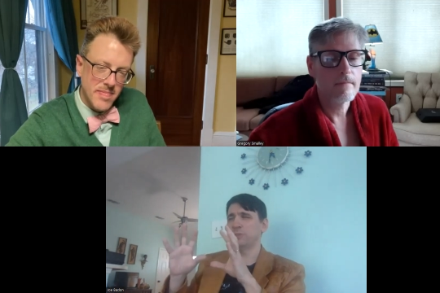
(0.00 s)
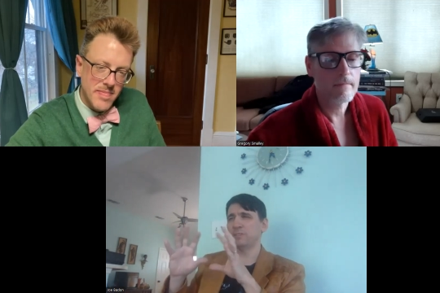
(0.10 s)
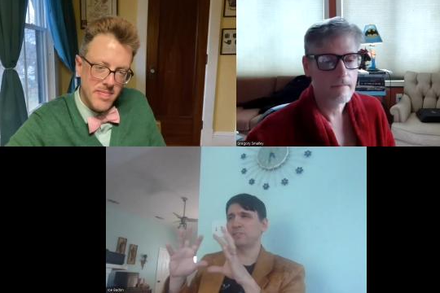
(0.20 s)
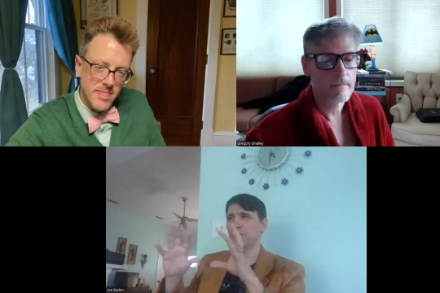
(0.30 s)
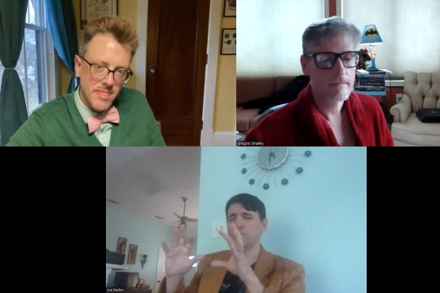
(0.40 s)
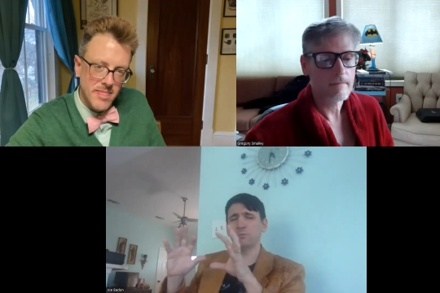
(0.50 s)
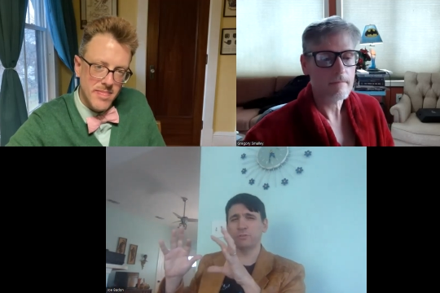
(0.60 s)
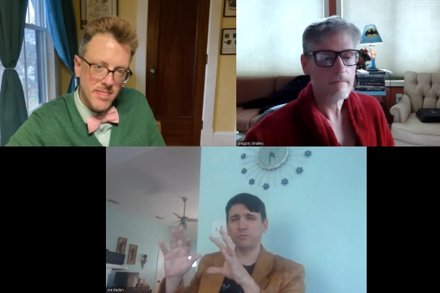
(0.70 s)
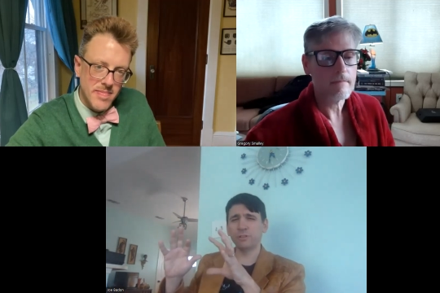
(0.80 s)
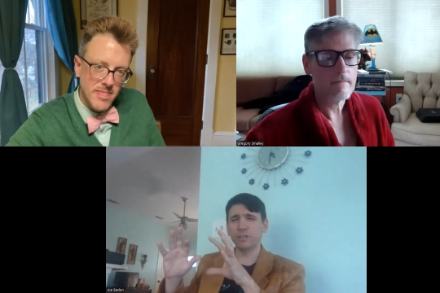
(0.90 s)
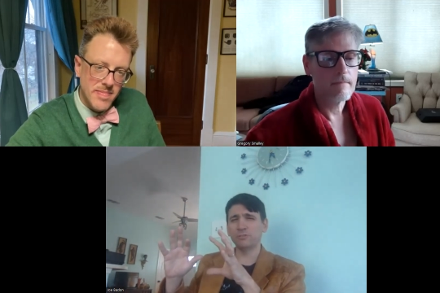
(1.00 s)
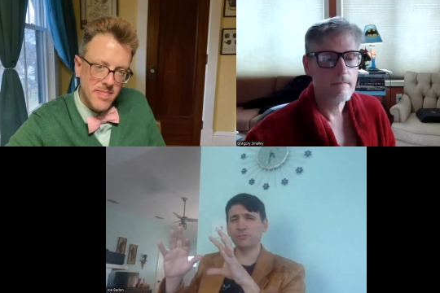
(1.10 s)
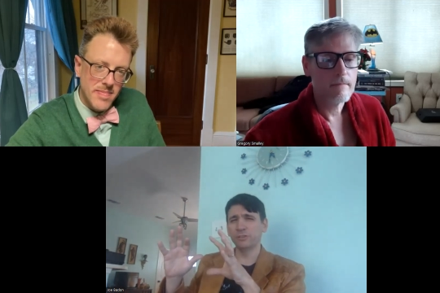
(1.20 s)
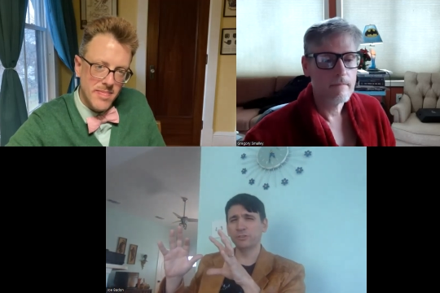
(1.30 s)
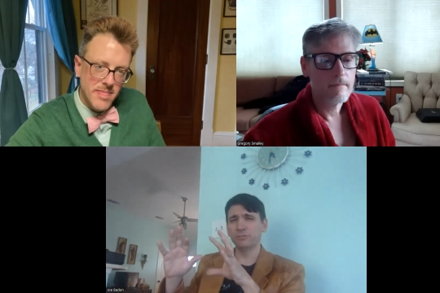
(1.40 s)
Speaker 1: but stuffed with fresh
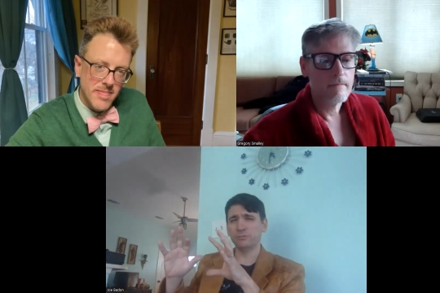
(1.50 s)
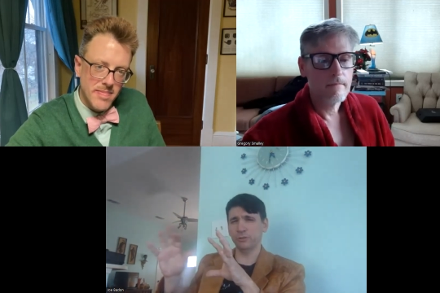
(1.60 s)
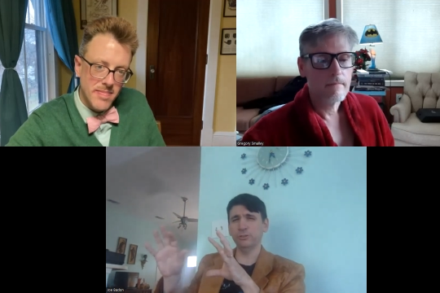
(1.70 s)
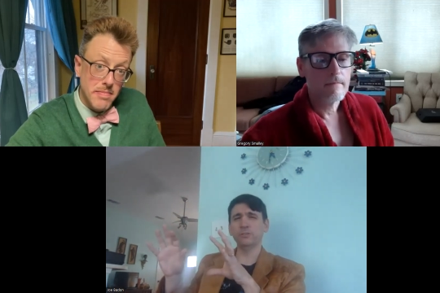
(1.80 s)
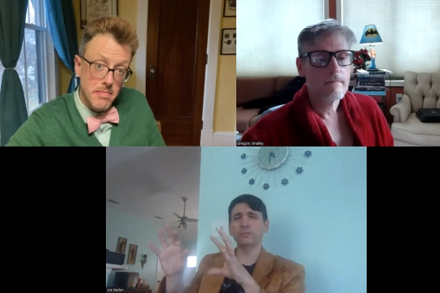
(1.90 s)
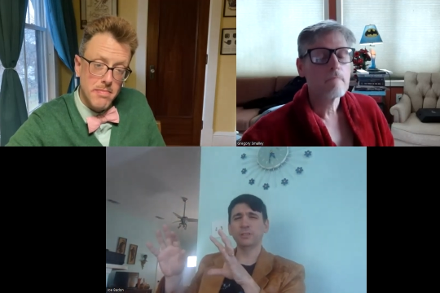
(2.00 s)
fruit, fruit,